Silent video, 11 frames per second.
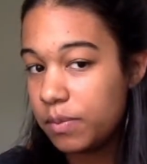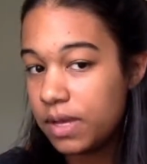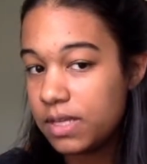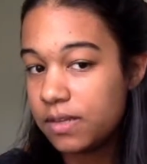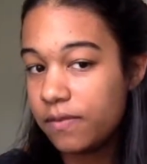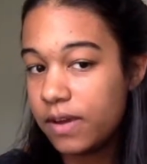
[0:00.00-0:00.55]

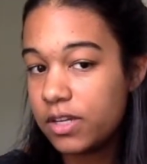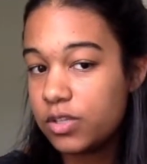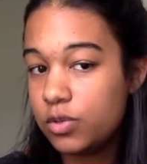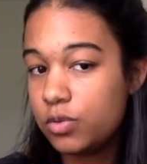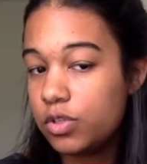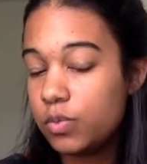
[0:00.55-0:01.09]
because if I
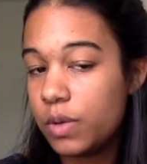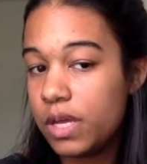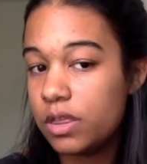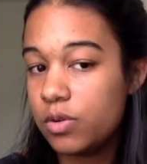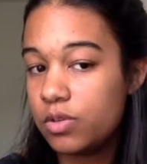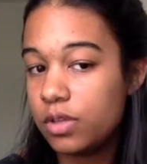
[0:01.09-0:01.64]
do sweat,
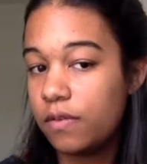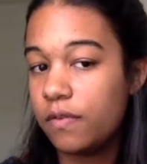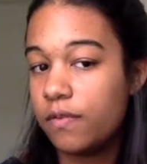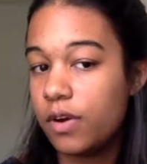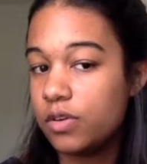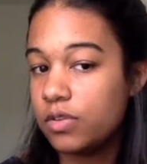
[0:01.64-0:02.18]
those are the
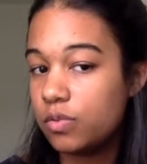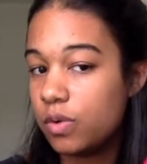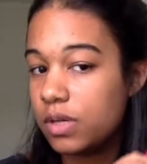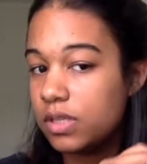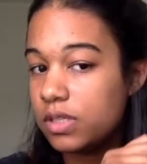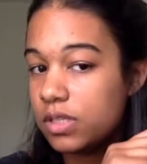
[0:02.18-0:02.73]
first
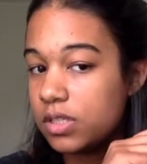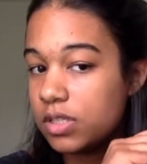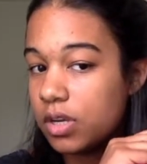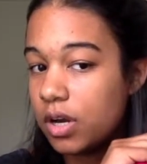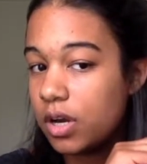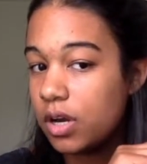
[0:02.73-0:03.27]
ones to
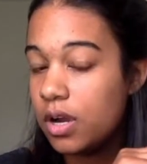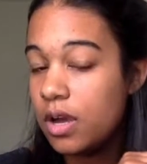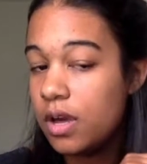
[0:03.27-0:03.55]
start